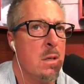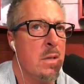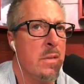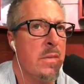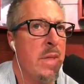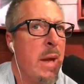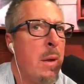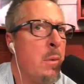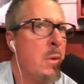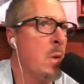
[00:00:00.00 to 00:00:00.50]

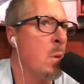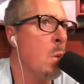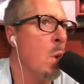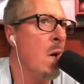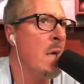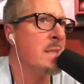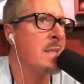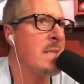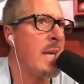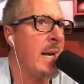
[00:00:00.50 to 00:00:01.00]
they were the
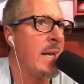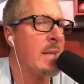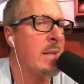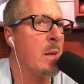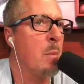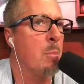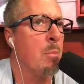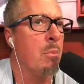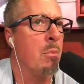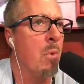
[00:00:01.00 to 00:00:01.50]
one taking
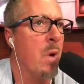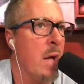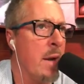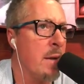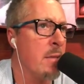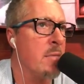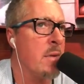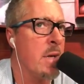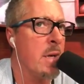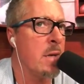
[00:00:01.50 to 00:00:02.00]
the brunt
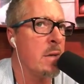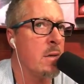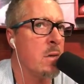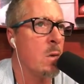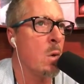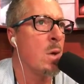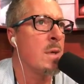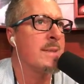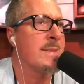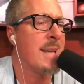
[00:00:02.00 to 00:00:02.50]
of it.
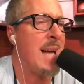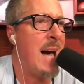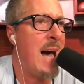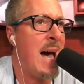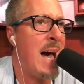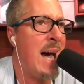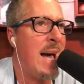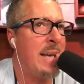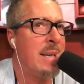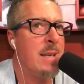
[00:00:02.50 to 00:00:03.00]

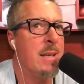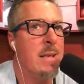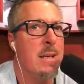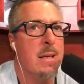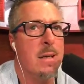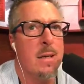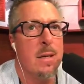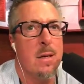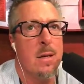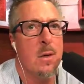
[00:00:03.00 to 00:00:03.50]
Gortat,
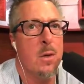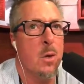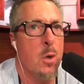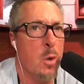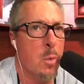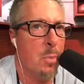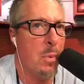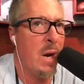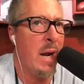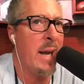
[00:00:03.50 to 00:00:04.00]

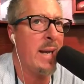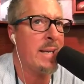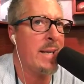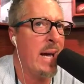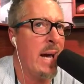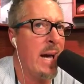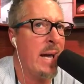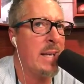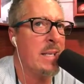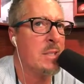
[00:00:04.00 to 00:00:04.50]
Oubre
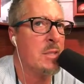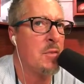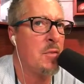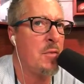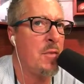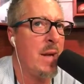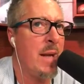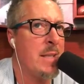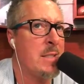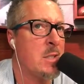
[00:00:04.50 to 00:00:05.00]
got his
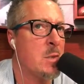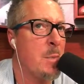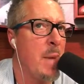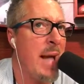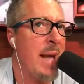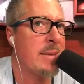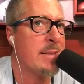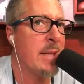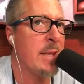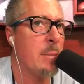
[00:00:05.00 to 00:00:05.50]
face
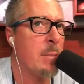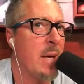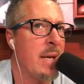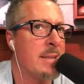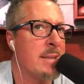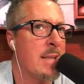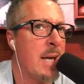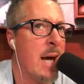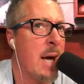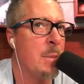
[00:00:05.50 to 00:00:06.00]
smacked in by
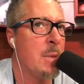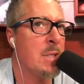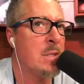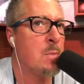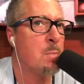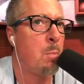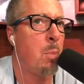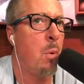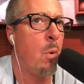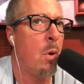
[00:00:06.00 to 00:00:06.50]
Thomas.
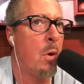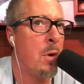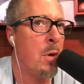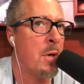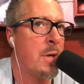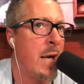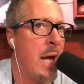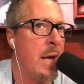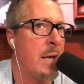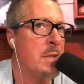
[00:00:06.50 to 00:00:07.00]
Porter
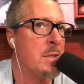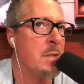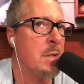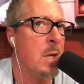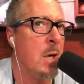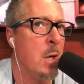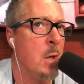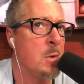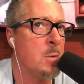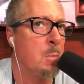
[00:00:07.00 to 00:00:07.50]
got his
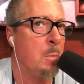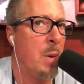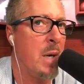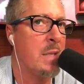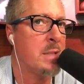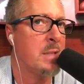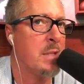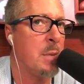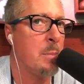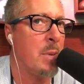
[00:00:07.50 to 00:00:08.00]
nose
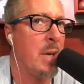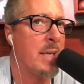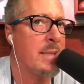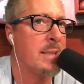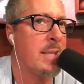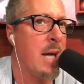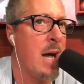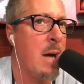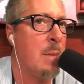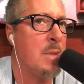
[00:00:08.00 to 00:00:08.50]
busted by
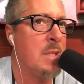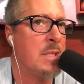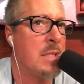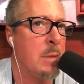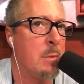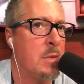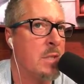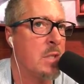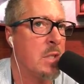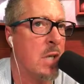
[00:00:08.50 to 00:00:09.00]
Thomas. He
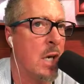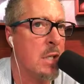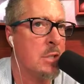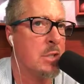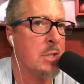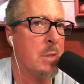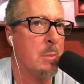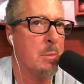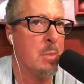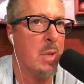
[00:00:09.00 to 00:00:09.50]
was
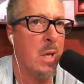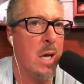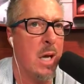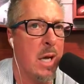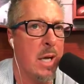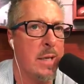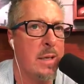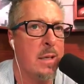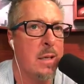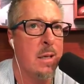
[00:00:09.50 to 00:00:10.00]
gushing
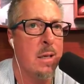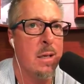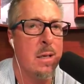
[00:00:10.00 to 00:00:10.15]
blood.